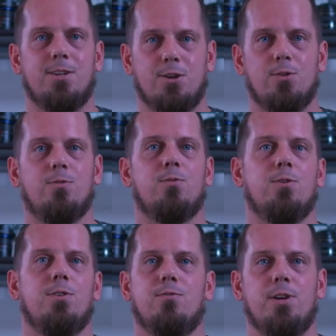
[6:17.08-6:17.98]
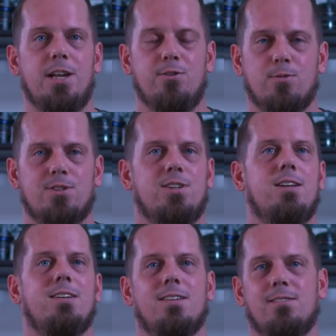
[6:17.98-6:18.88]
you know, for an indoor
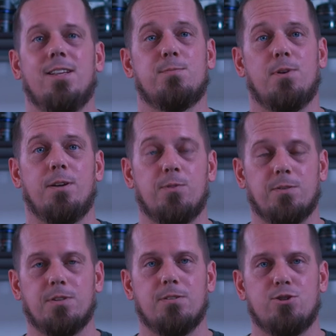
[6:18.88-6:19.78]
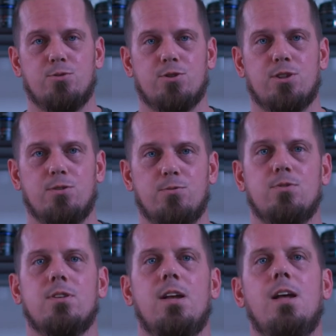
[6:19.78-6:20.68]
setting, then that's probably what I'm gonna choose to
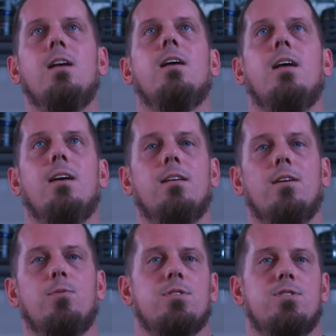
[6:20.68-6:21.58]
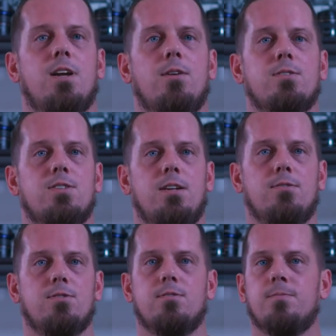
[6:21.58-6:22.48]
use. And I wanna see how it
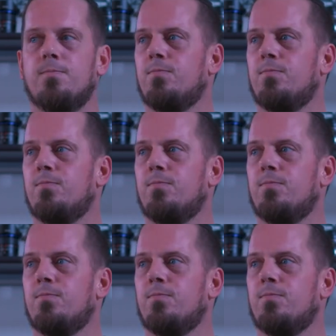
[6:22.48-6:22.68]
sounds.